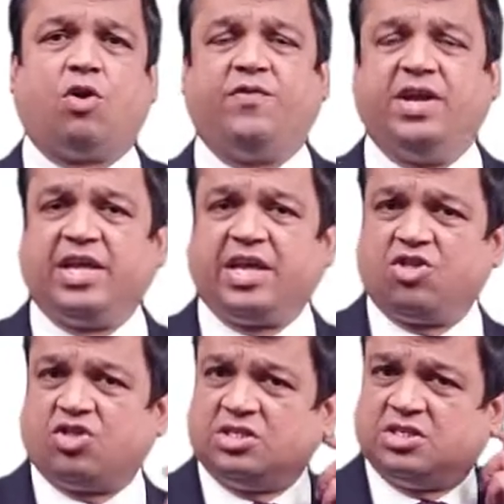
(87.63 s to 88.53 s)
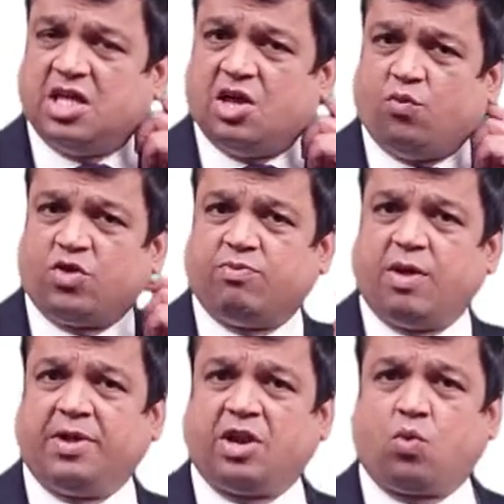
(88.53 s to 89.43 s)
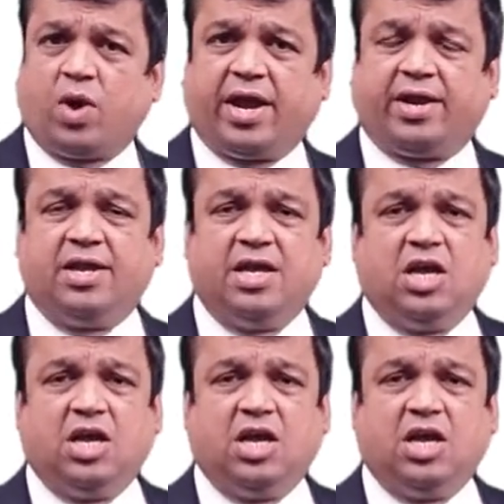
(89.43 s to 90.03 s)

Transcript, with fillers: of indications which may be required.